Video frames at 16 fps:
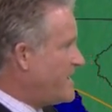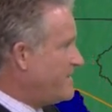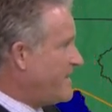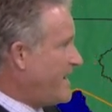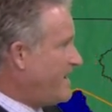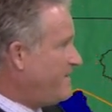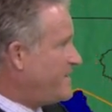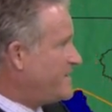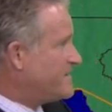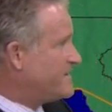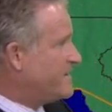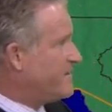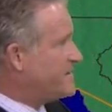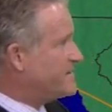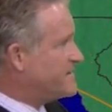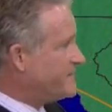the heaviest
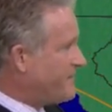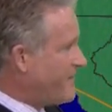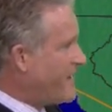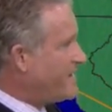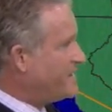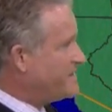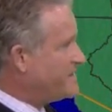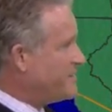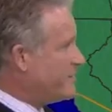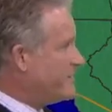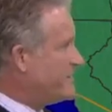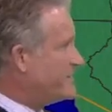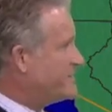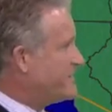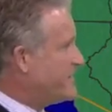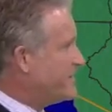is finally starting
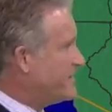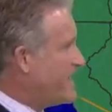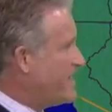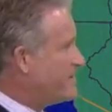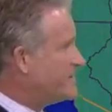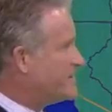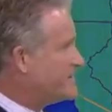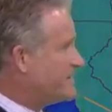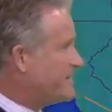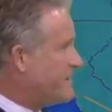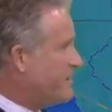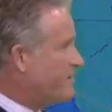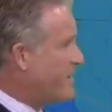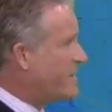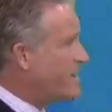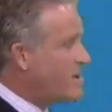to settle down just a
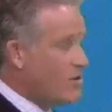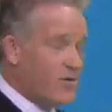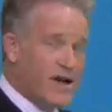little bit.